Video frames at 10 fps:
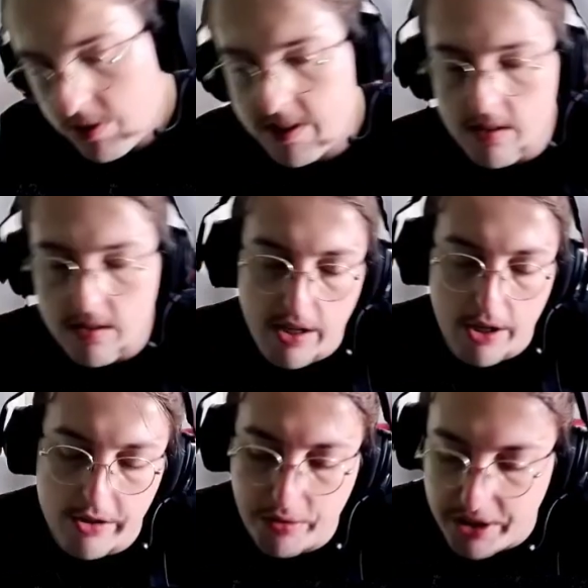since
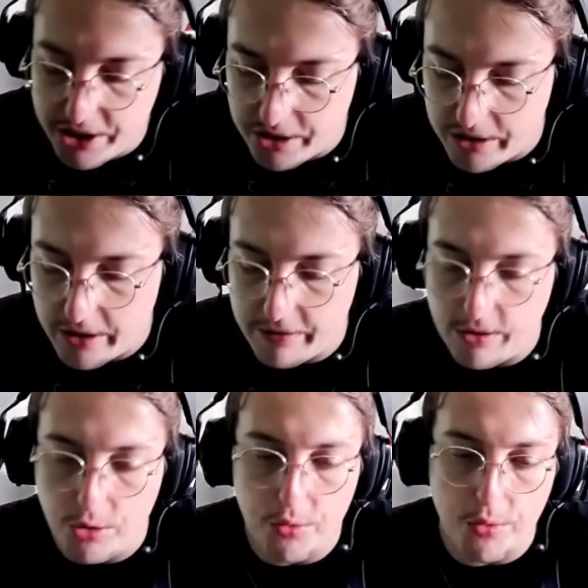there's no initiative,
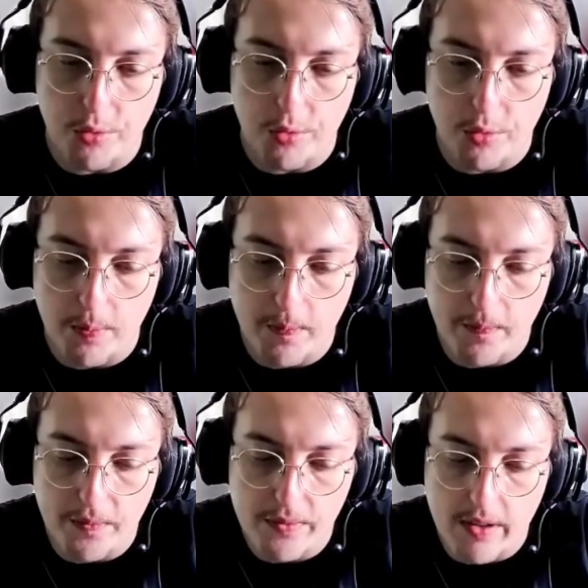
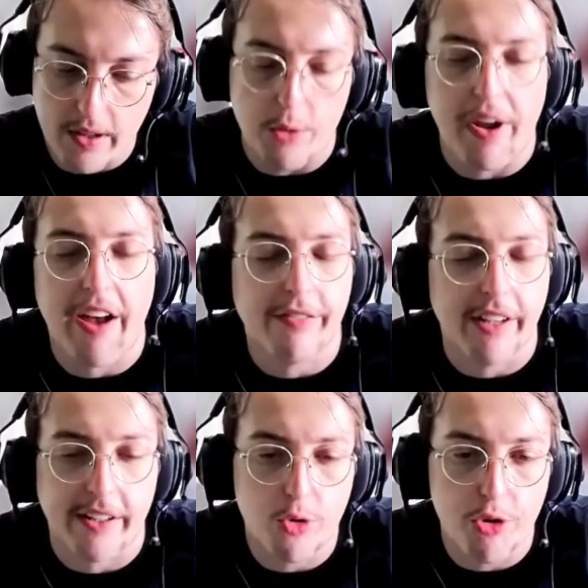and we have
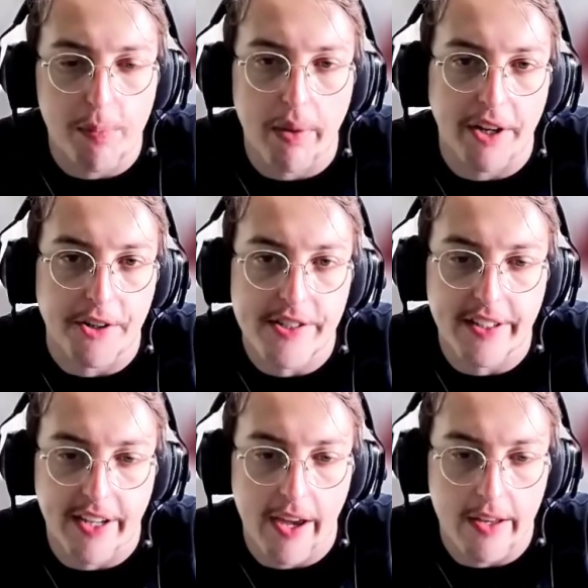like 3 players
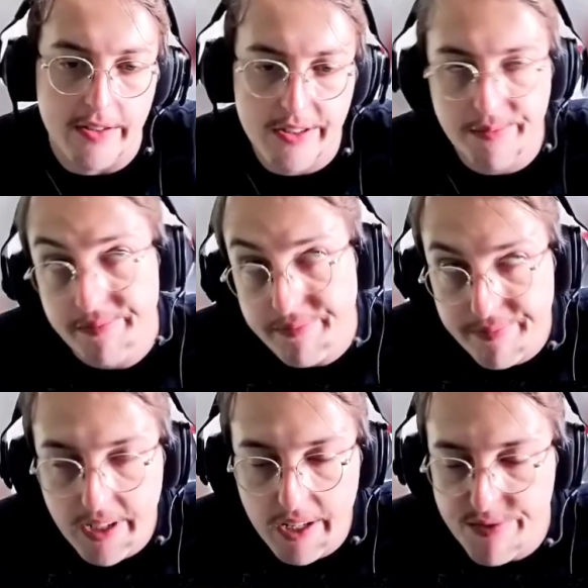against
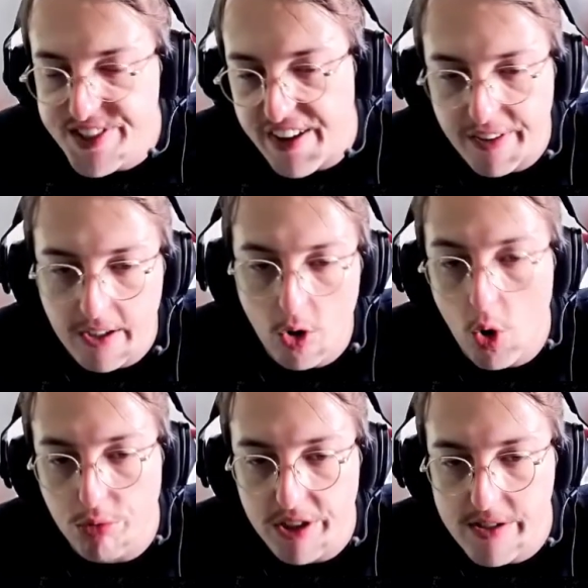7
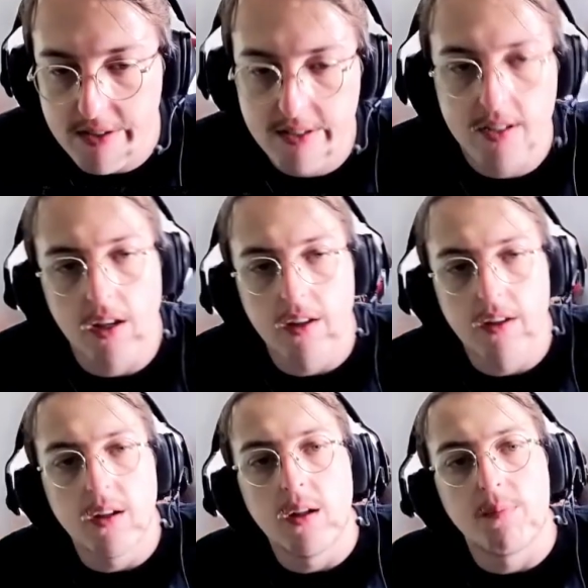cultists,
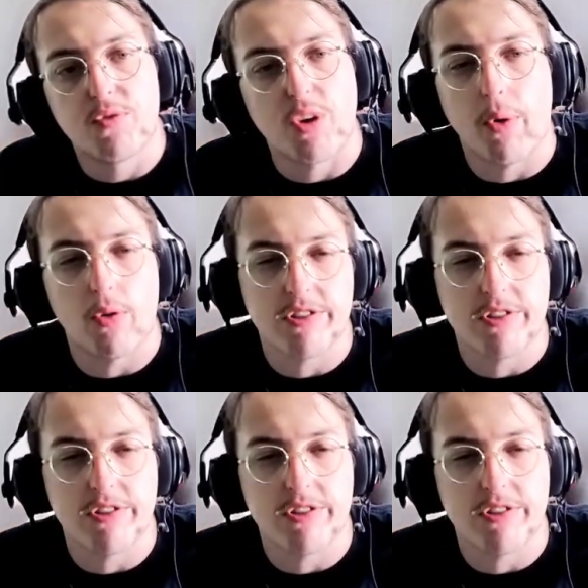typical